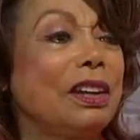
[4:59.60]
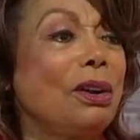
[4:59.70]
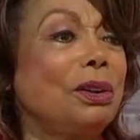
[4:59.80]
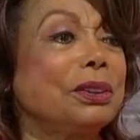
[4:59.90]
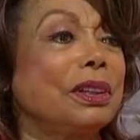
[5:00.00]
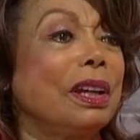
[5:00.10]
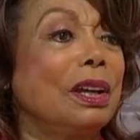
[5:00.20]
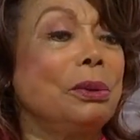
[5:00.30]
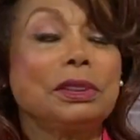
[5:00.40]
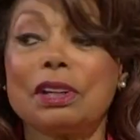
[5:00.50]
older.
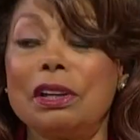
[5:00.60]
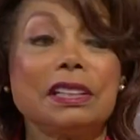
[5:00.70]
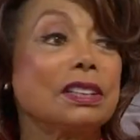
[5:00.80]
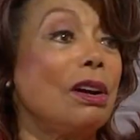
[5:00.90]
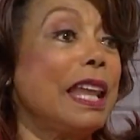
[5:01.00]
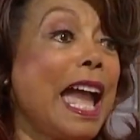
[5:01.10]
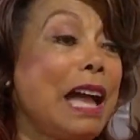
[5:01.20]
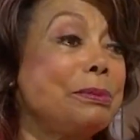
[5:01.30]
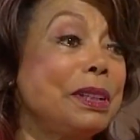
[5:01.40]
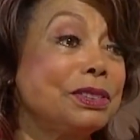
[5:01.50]
Mm. Uh, it's going to
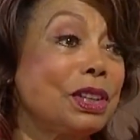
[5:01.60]
happen.